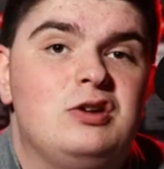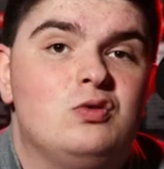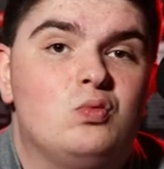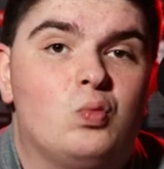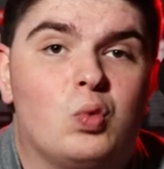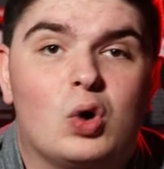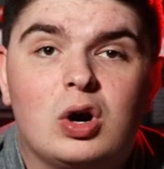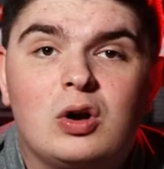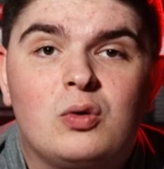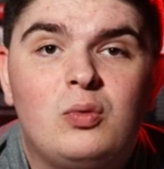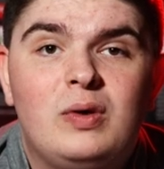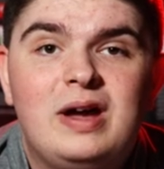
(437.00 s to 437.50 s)
you
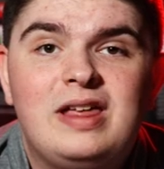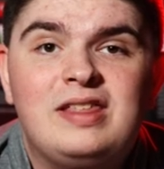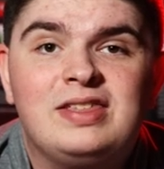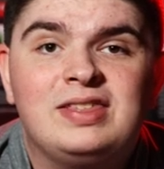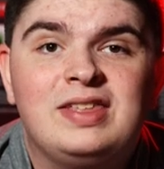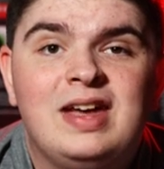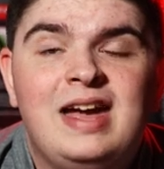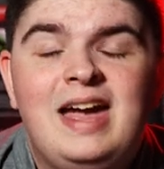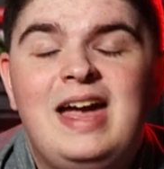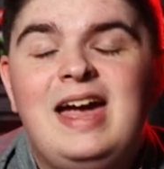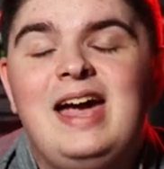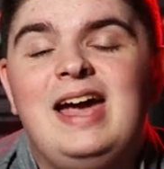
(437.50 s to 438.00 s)
work with,
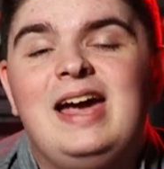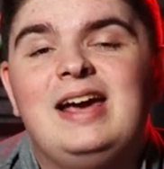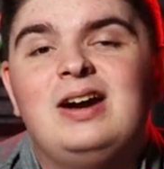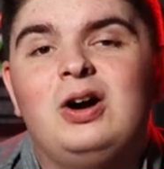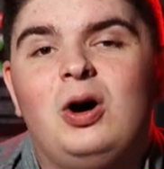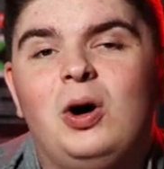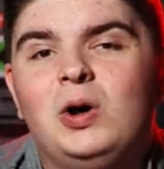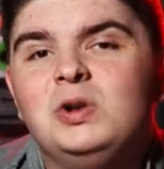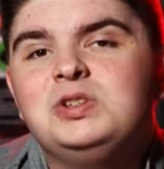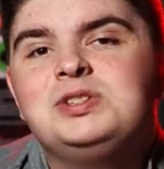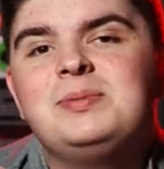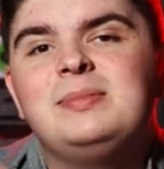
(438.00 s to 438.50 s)
and
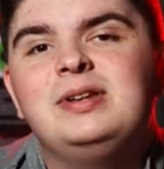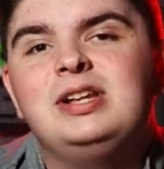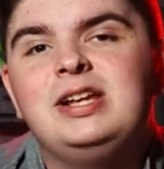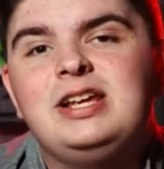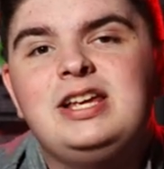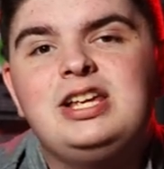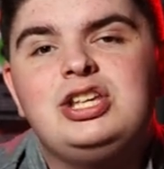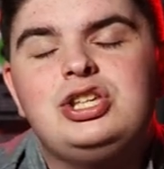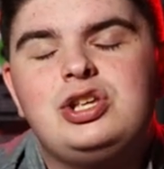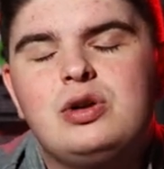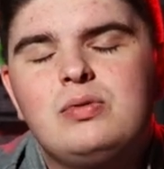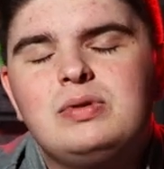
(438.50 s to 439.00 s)

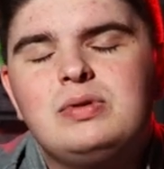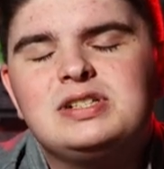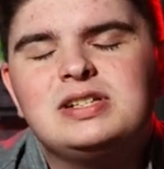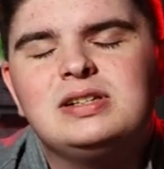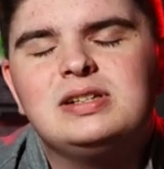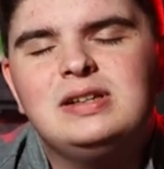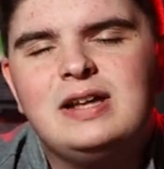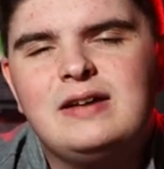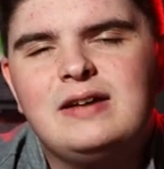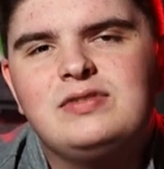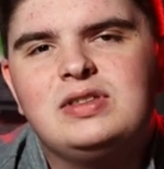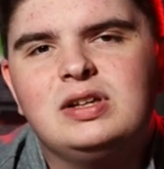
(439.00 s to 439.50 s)
ultimately you get to
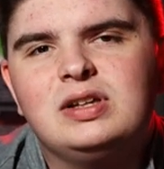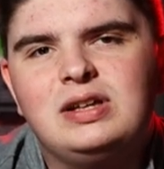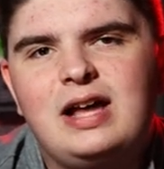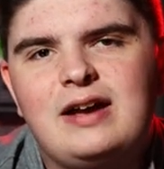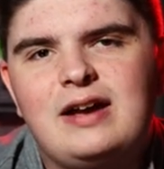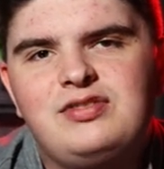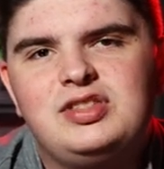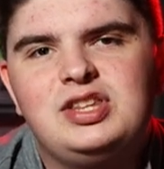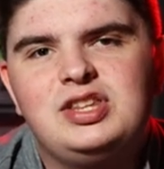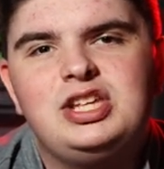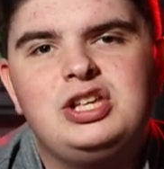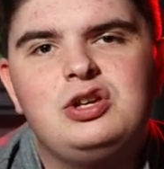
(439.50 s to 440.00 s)
live the
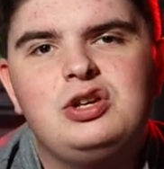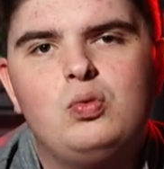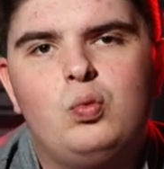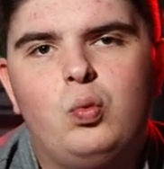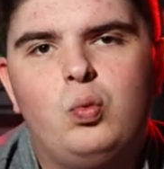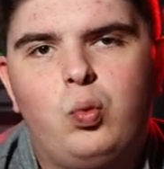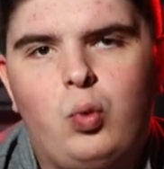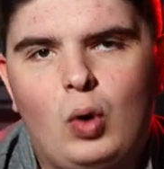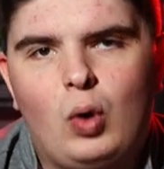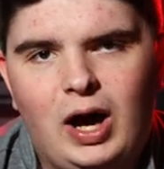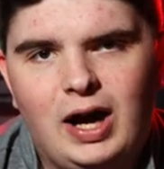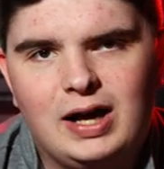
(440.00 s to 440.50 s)
life that you
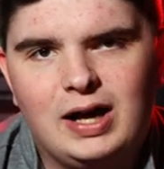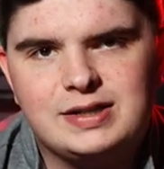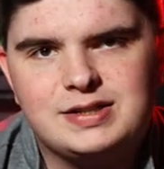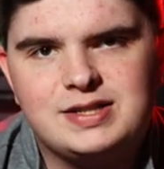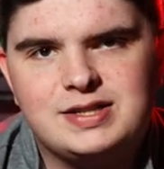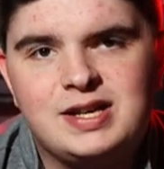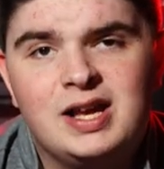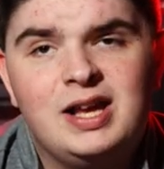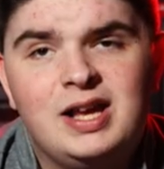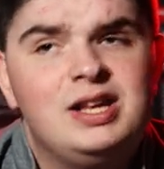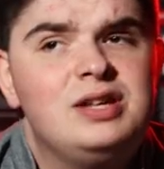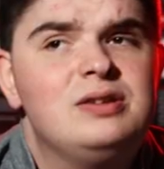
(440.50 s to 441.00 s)

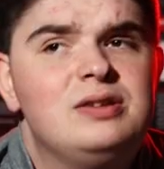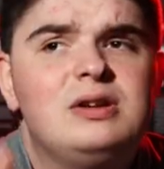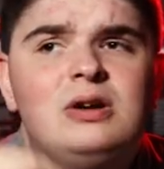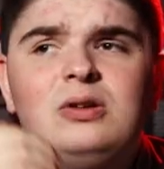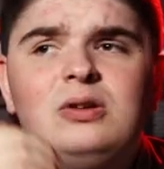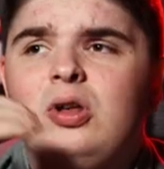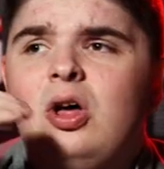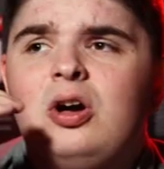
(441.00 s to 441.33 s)
want. You no